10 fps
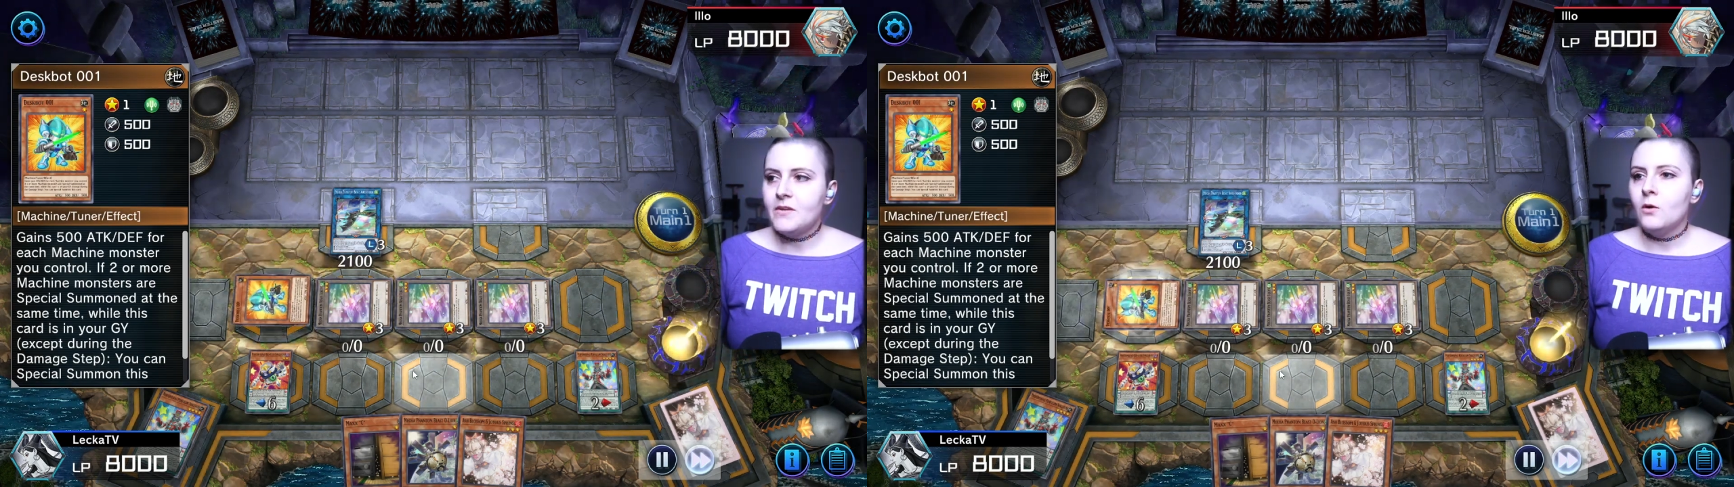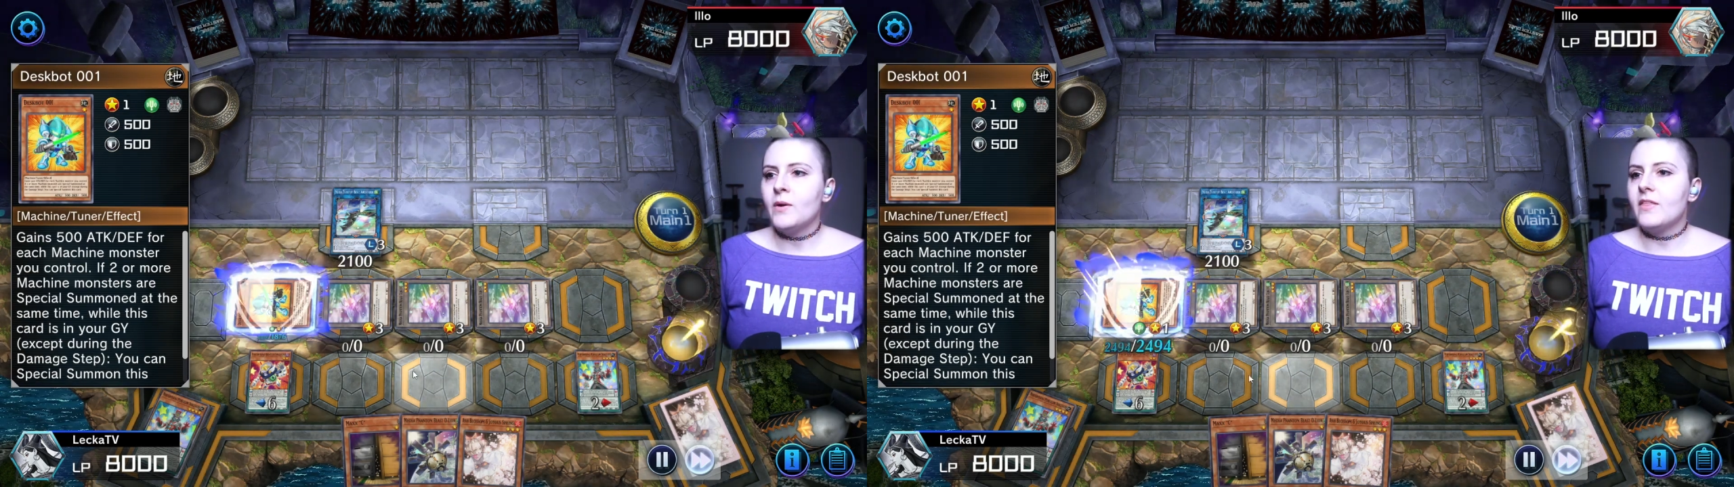
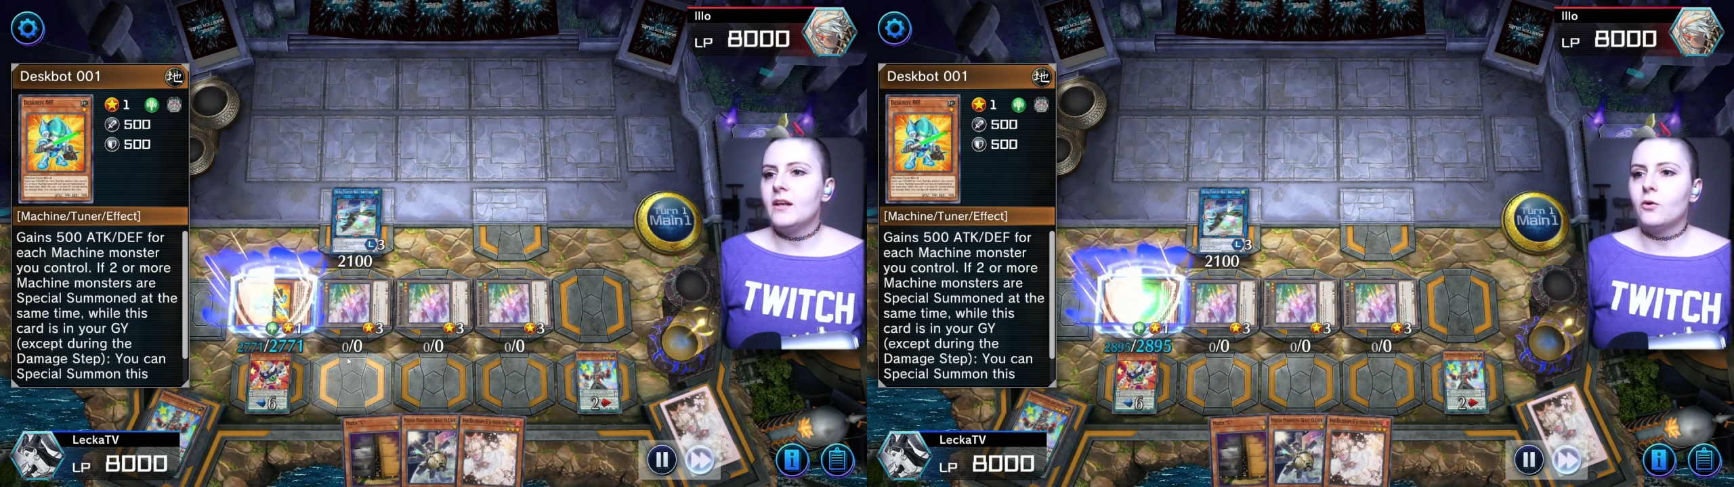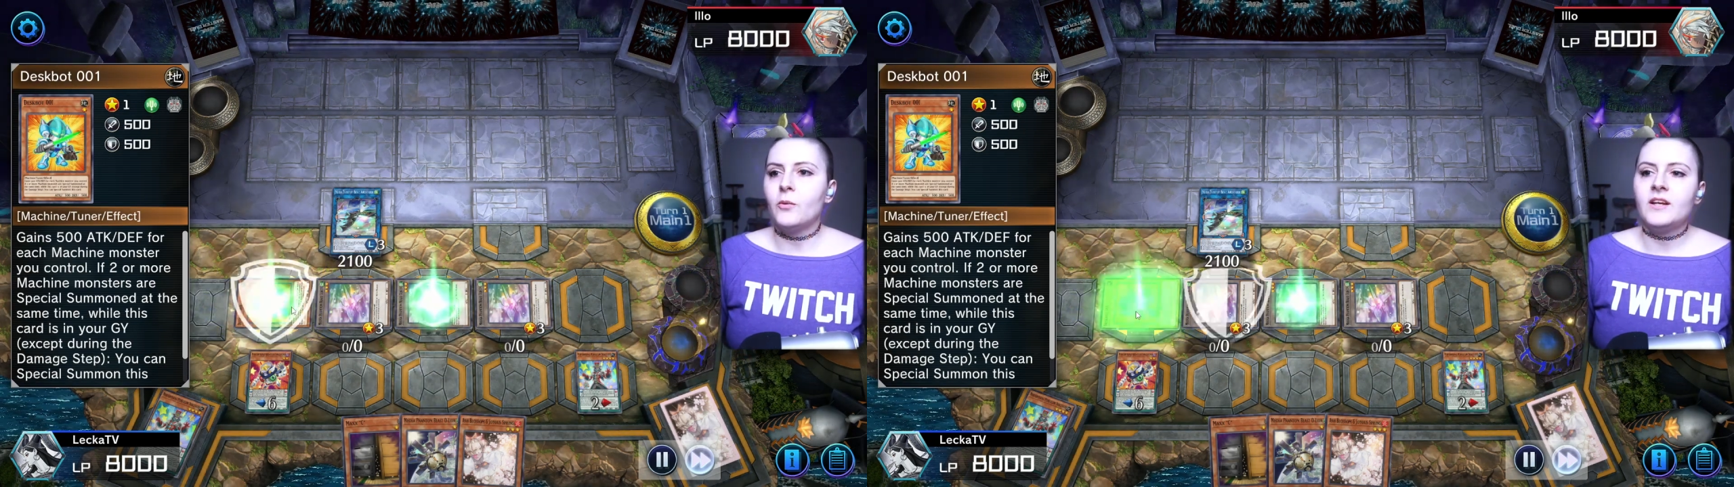We then
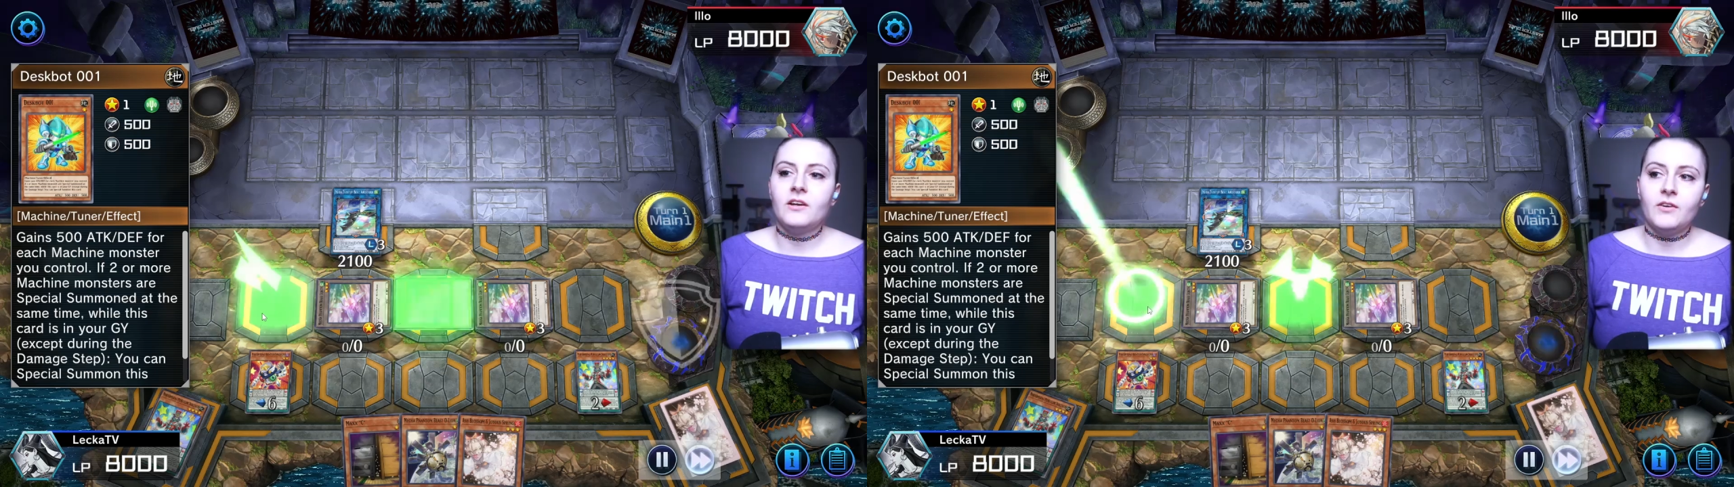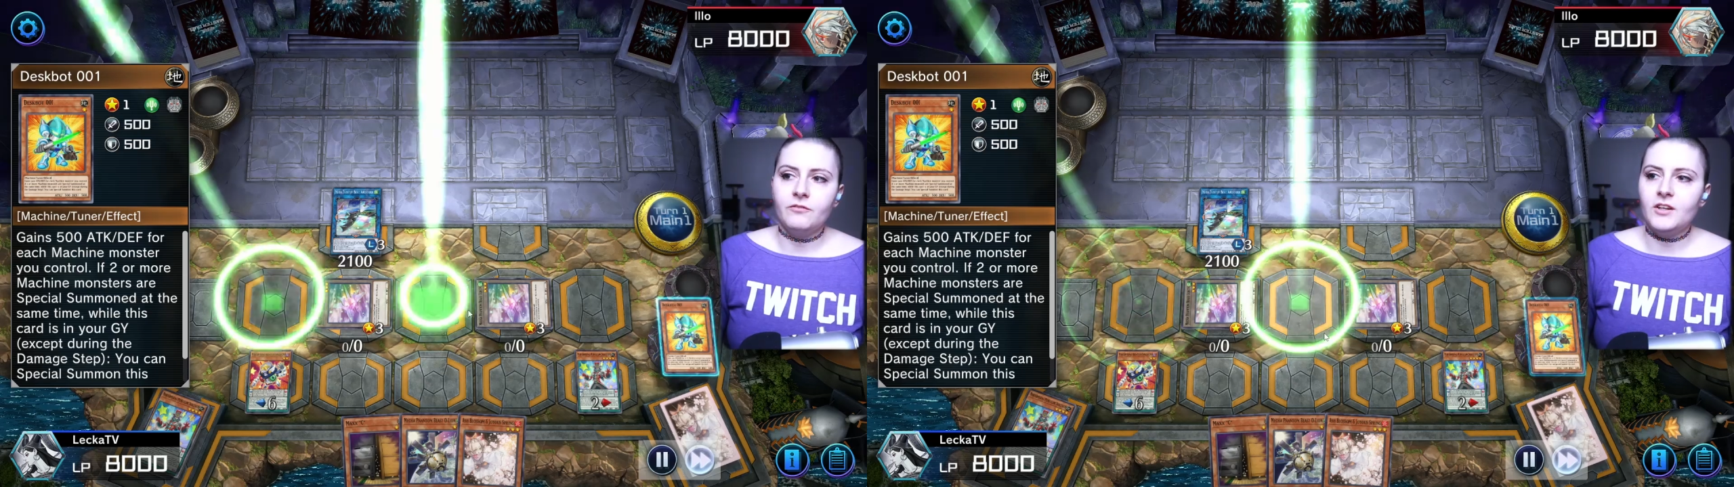are going to
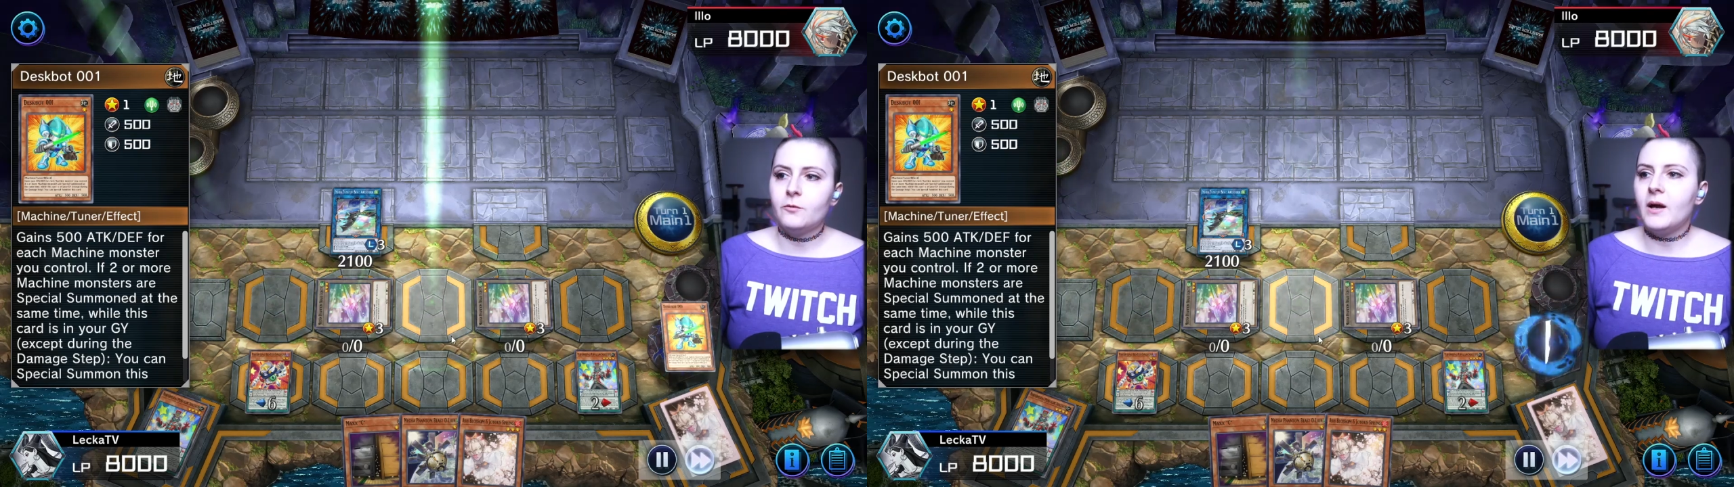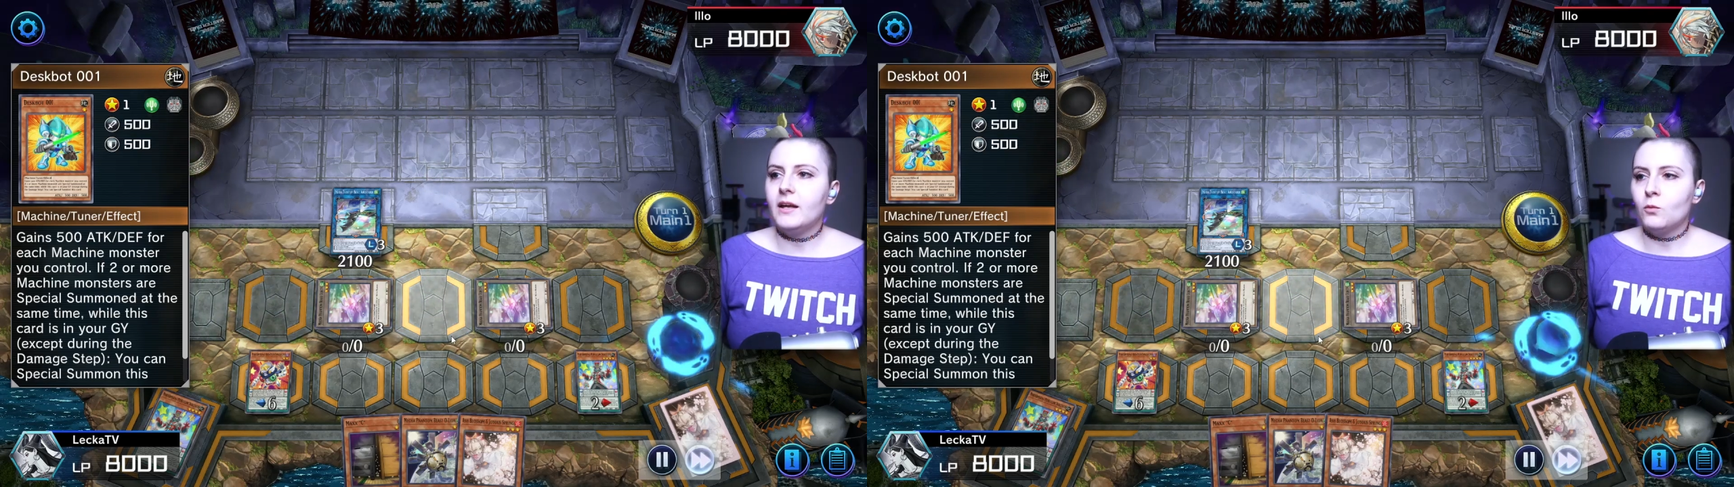get rid of
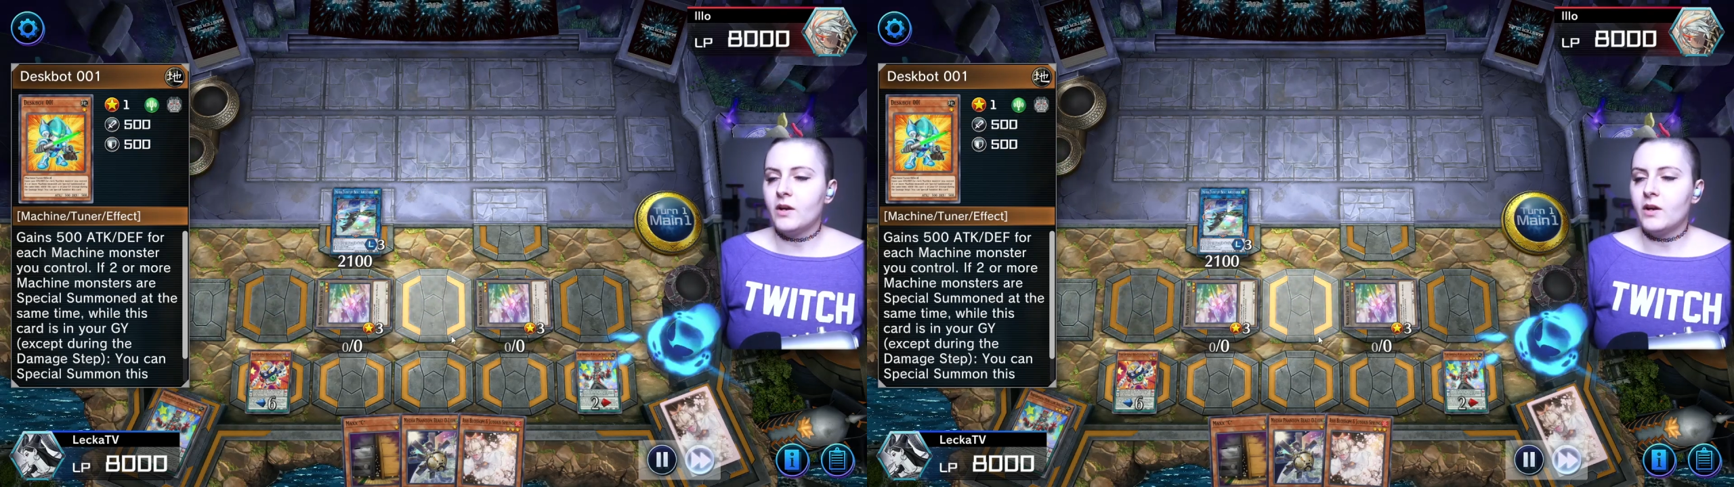Despot and one